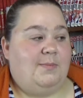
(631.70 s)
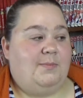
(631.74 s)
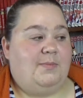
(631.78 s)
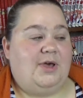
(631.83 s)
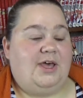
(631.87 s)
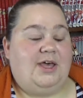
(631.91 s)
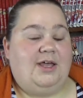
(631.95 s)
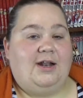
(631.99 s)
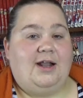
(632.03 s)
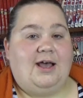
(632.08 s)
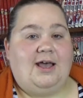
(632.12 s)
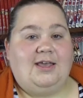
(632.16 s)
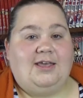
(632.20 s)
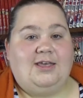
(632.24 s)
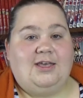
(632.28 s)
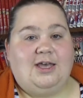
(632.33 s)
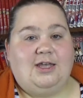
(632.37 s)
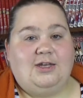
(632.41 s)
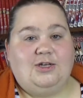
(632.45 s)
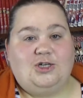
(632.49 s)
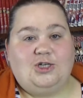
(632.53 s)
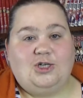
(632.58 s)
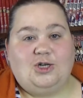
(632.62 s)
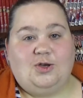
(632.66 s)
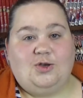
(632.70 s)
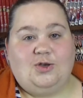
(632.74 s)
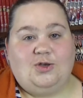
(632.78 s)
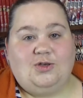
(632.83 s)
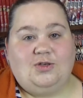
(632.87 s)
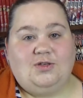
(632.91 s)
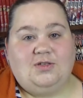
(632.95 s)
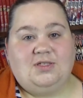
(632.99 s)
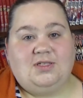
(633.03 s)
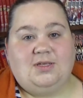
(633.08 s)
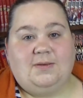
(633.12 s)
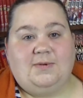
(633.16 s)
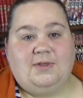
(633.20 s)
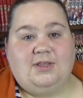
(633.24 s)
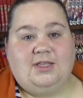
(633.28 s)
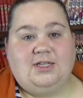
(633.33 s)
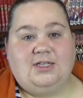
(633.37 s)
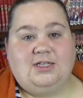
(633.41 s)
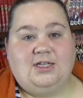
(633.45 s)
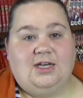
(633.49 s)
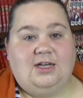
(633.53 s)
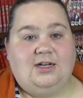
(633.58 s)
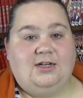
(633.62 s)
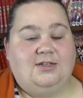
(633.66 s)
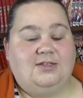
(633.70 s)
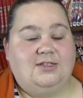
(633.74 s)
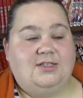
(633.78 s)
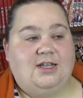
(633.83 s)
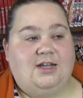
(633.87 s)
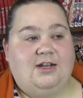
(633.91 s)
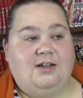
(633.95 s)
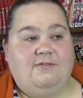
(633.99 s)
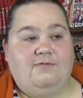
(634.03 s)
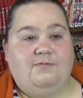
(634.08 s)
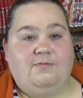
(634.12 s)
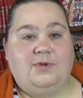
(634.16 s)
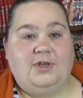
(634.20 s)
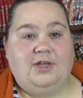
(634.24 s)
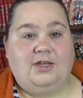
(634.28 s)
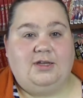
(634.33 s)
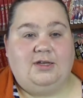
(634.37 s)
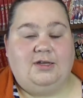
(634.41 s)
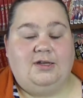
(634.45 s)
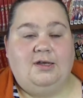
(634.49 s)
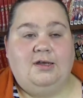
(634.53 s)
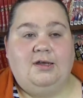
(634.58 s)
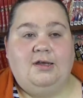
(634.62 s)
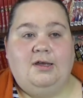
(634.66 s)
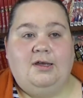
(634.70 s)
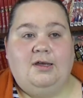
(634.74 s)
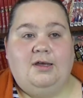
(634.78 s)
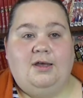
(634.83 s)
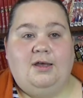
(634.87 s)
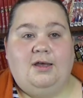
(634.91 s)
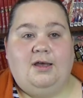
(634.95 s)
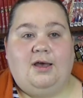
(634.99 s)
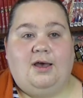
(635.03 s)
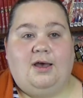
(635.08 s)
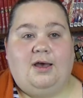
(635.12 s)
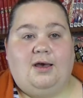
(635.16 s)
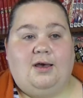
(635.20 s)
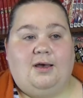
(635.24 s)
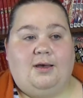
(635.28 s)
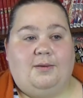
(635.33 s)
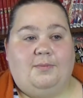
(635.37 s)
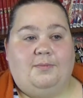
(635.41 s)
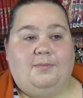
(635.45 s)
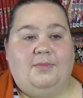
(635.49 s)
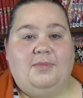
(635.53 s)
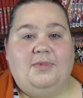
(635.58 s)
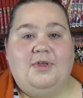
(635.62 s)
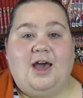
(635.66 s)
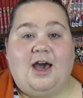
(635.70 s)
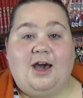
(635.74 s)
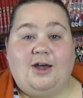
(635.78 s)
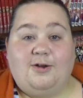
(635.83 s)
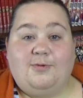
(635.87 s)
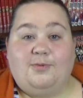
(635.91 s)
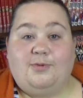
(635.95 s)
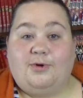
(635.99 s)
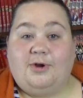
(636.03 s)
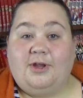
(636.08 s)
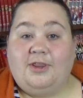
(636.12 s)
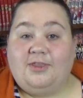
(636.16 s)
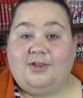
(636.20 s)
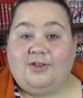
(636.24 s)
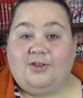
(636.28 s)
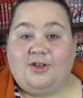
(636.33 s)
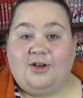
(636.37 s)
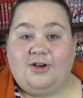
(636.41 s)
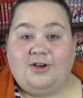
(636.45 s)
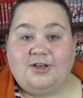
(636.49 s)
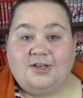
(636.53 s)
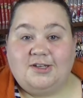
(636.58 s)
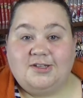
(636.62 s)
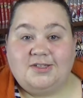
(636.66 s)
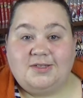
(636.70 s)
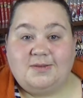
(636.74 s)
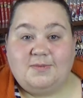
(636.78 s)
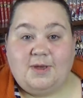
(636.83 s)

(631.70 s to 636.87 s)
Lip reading: but I can show you some of the titles that have been out of print the longest,